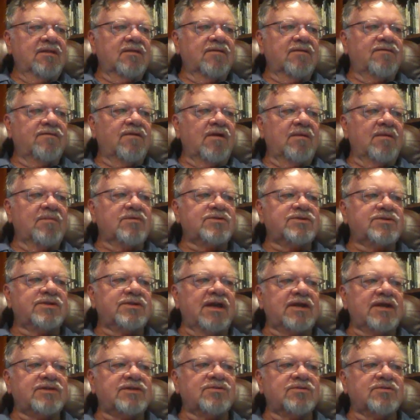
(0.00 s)
The farmer's
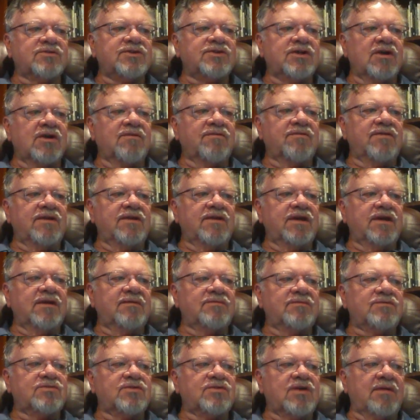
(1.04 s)
national share of
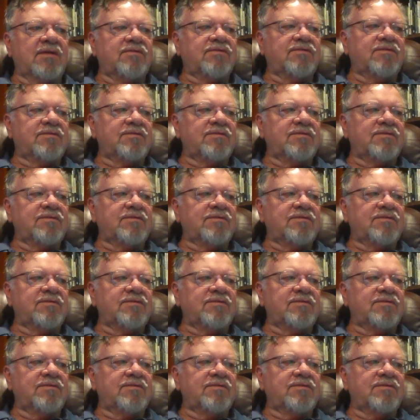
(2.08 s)
income dropped